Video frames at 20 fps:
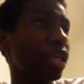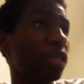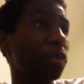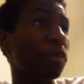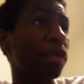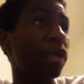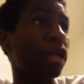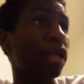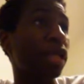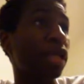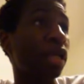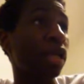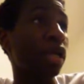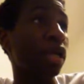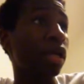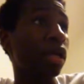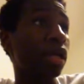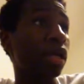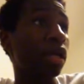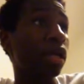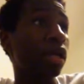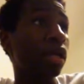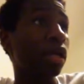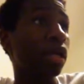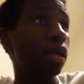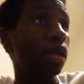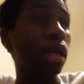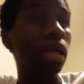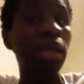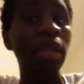It's been
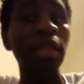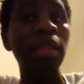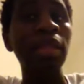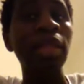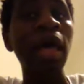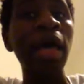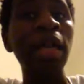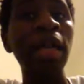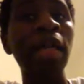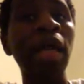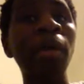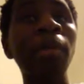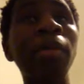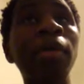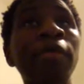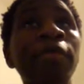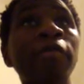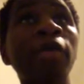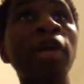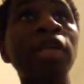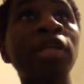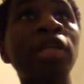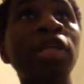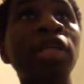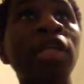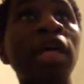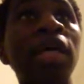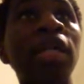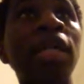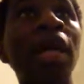in that number of
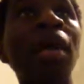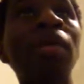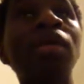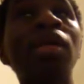crushes and